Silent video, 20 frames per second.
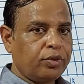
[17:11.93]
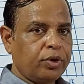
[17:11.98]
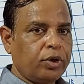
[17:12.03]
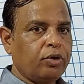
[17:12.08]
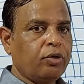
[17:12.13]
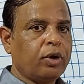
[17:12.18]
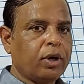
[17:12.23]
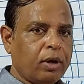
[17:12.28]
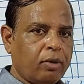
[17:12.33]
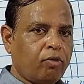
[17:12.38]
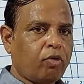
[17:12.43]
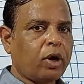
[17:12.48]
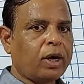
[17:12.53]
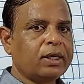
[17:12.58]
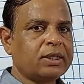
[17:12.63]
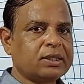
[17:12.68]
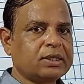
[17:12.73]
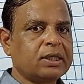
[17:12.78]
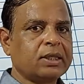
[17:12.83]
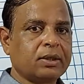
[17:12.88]
your
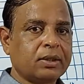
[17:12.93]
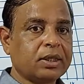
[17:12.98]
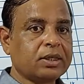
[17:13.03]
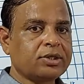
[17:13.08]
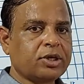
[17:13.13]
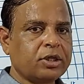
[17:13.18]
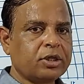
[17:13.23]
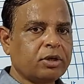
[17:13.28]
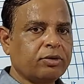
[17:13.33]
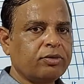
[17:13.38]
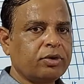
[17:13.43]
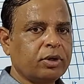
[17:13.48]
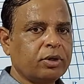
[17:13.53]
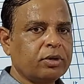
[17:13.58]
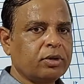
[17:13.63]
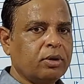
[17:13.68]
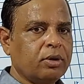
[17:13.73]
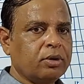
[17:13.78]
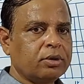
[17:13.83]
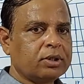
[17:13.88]
voice, the strength of
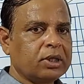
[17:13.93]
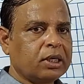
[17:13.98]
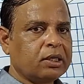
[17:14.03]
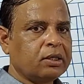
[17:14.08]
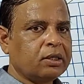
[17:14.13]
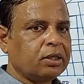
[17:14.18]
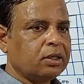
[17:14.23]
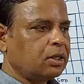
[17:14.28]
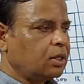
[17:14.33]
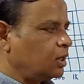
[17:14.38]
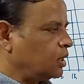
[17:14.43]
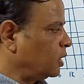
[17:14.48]
your signal?